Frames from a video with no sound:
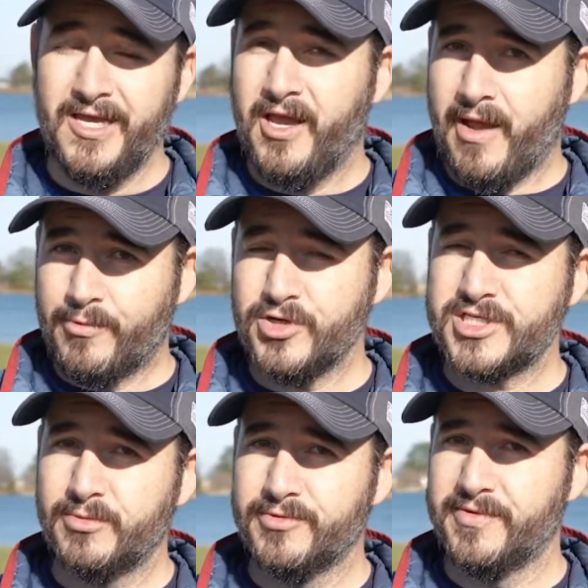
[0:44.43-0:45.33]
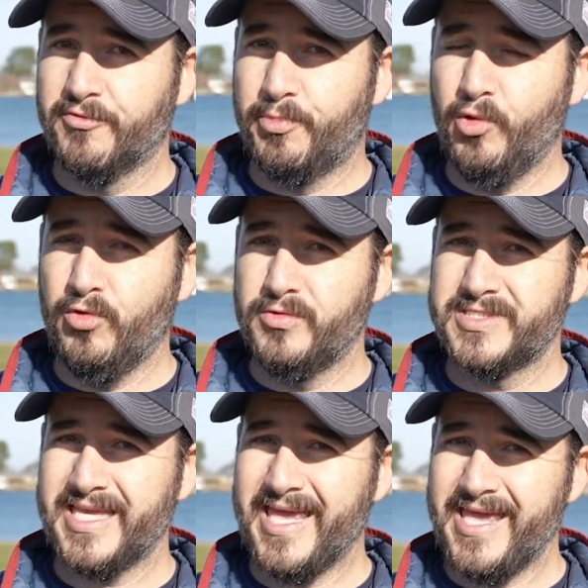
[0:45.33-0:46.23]
I'm Christian with River
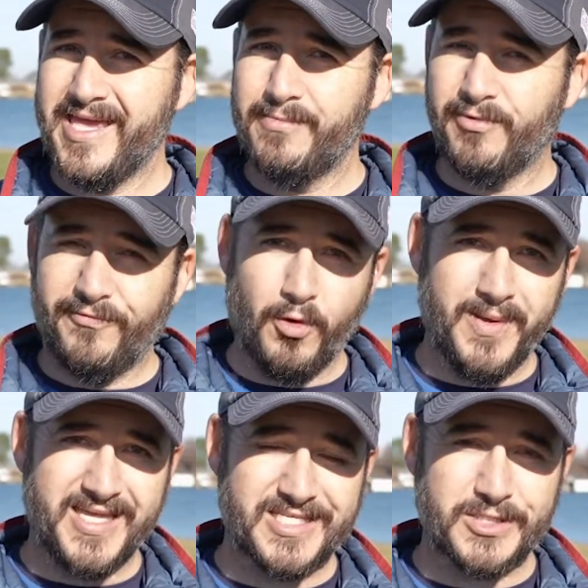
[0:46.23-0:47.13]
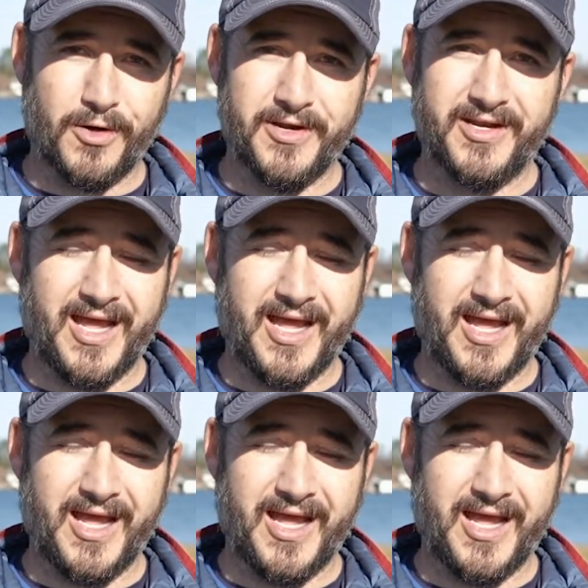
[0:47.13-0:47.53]
Pools, and before we get started,